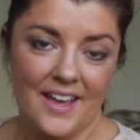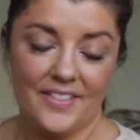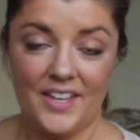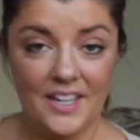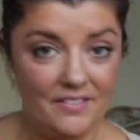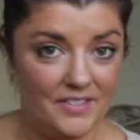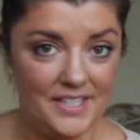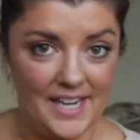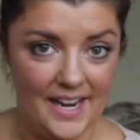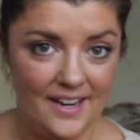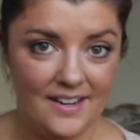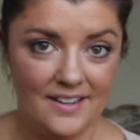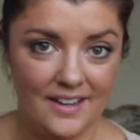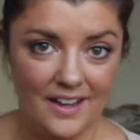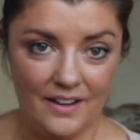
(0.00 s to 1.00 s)
at the end of the day
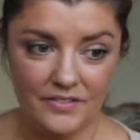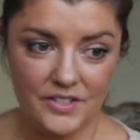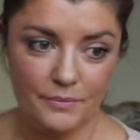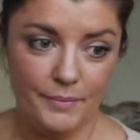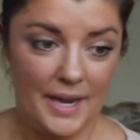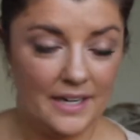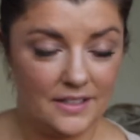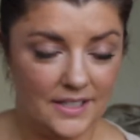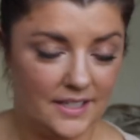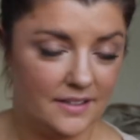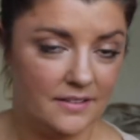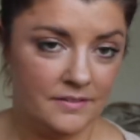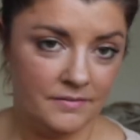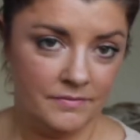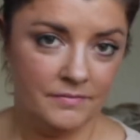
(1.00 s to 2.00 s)
after
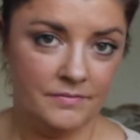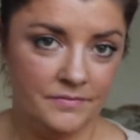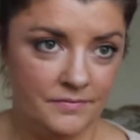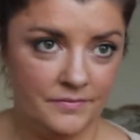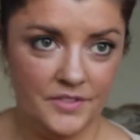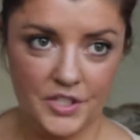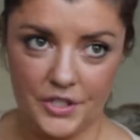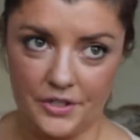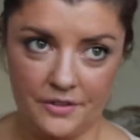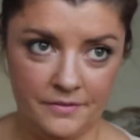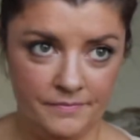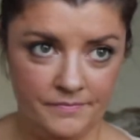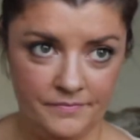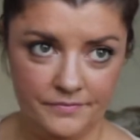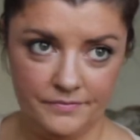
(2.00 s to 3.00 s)
battling, you
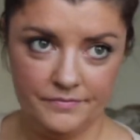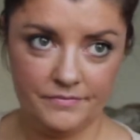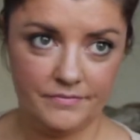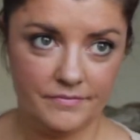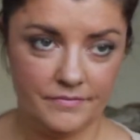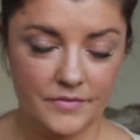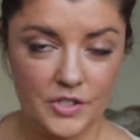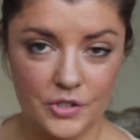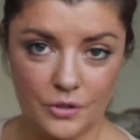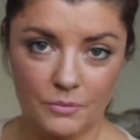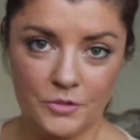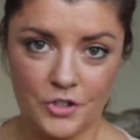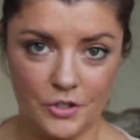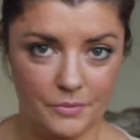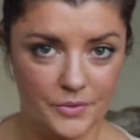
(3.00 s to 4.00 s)
know,
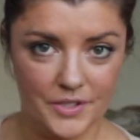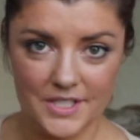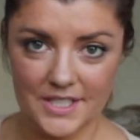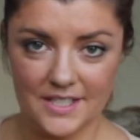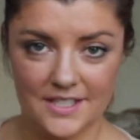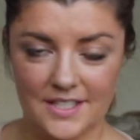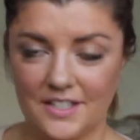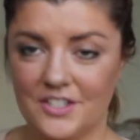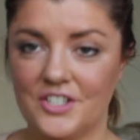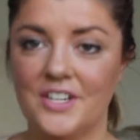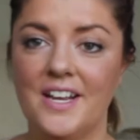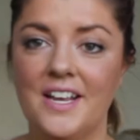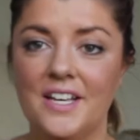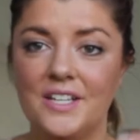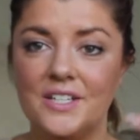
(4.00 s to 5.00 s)
stormtroopers and such.
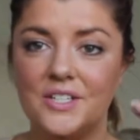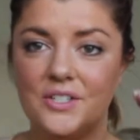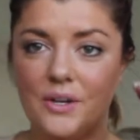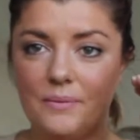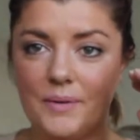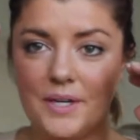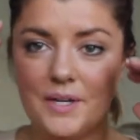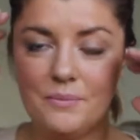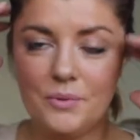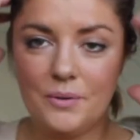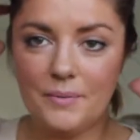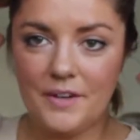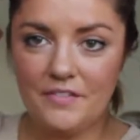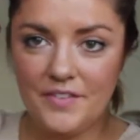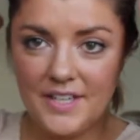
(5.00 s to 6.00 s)
So I'm going to
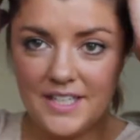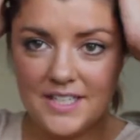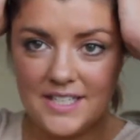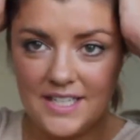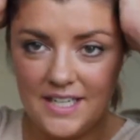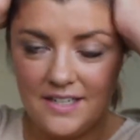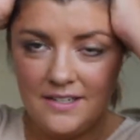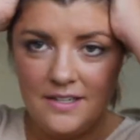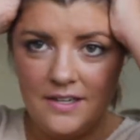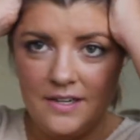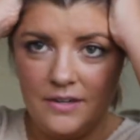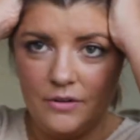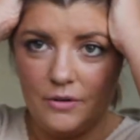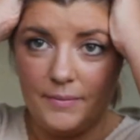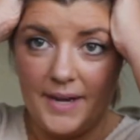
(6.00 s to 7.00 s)
put my fingers in,
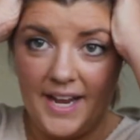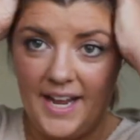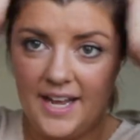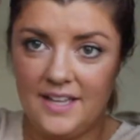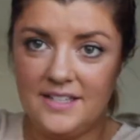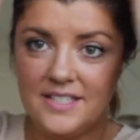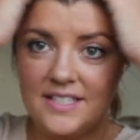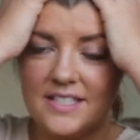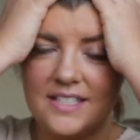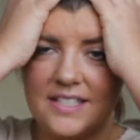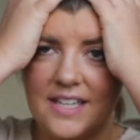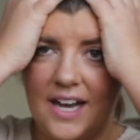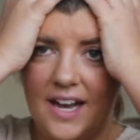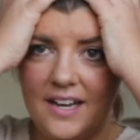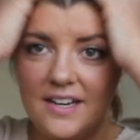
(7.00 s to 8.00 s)
or my hands to
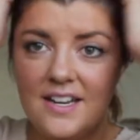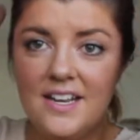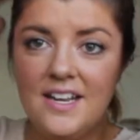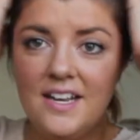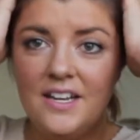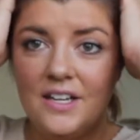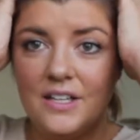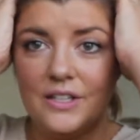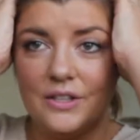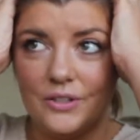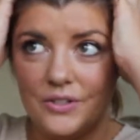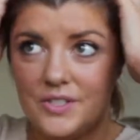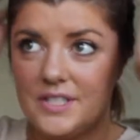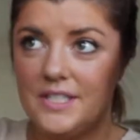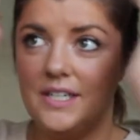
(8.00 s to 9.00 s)
start,
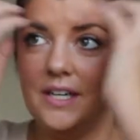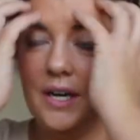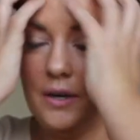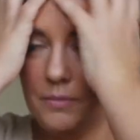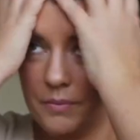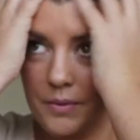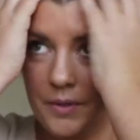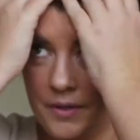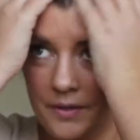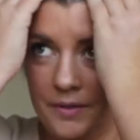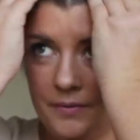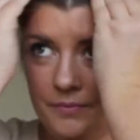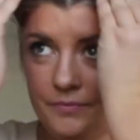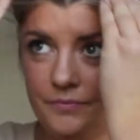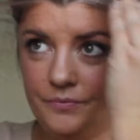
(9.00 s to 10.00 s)
loosen it up,
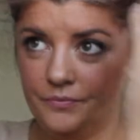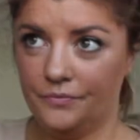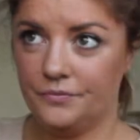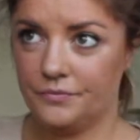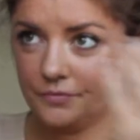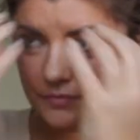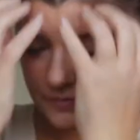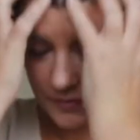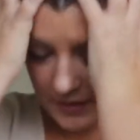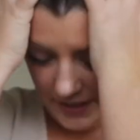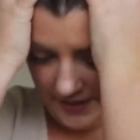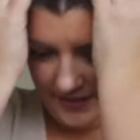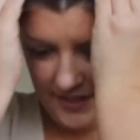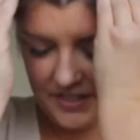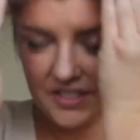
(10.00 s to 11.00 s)

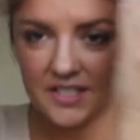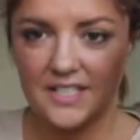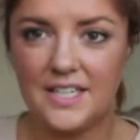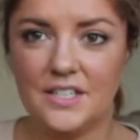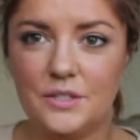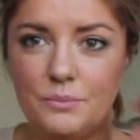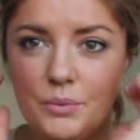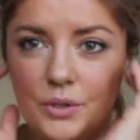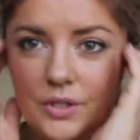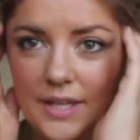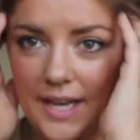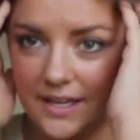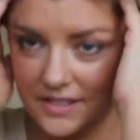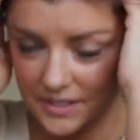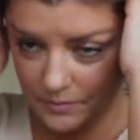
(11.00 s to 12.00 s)
and then just start to pull
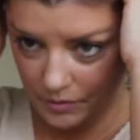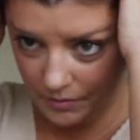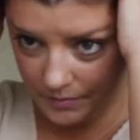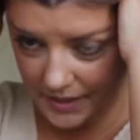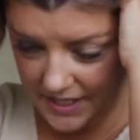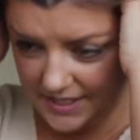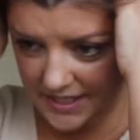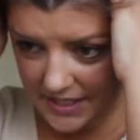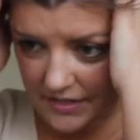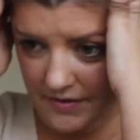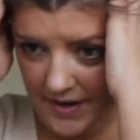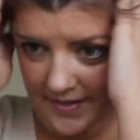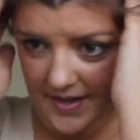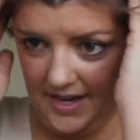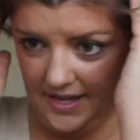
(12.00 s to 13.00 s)
out small pieces
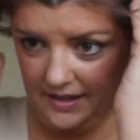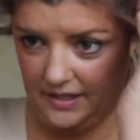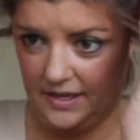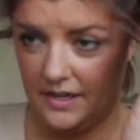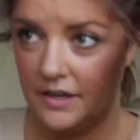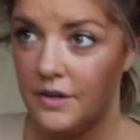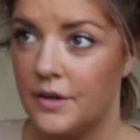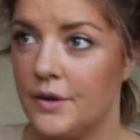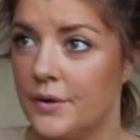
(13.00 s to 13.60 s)
around the hairline.